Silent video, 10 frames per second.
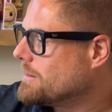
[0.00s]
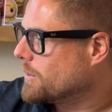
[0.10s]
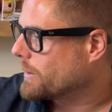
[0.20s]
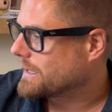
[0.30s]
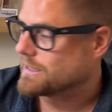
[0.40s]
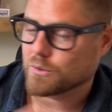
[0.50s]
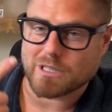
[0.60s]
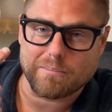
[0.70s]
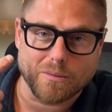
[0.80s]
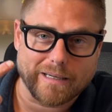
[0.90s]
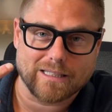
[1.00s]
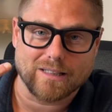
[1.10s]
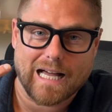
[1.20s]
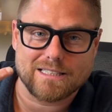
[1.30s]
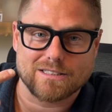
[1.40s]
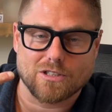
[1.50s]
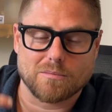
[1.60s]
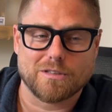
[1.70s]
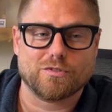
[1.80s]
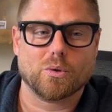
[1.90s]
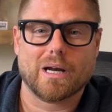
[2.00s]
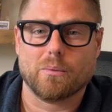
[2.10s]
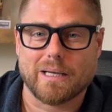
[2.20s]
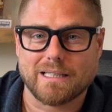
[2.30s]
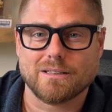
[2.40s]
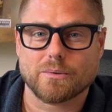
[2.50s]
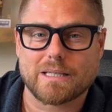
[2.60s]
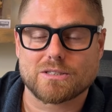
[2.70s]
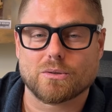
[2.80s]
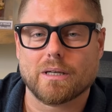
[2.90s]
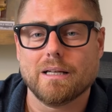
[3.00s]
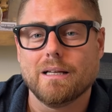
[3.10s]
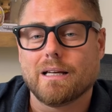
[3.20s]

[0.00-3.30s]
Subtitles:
But what I did was I put my glasses on before I went in the restaurant,